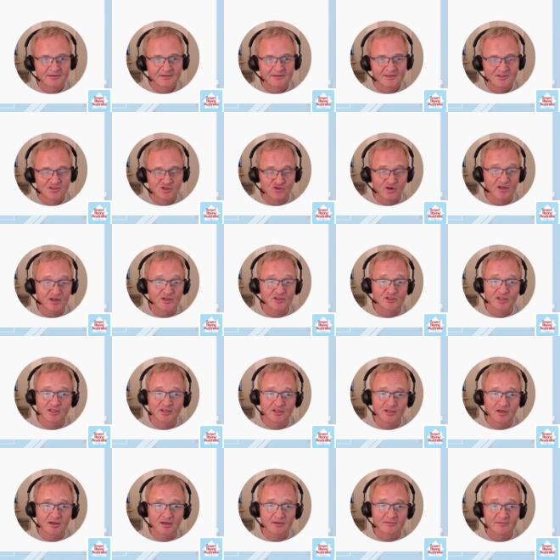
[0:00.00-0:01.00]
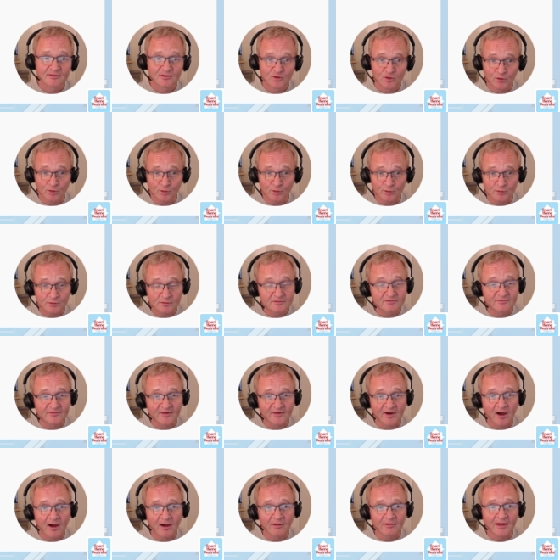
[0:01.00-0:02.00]
strangely enough called
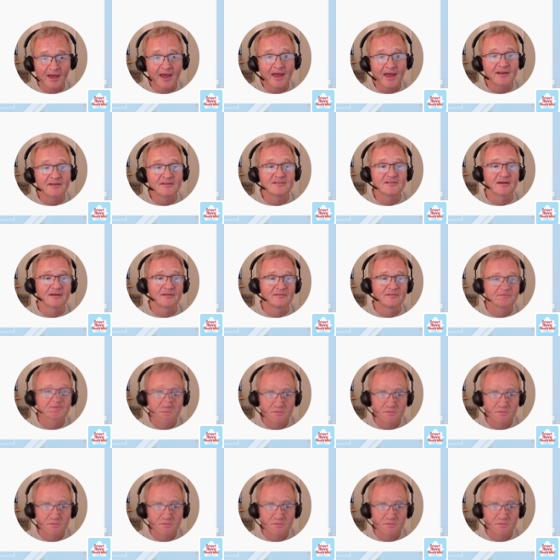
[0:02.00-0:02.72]
File Editor.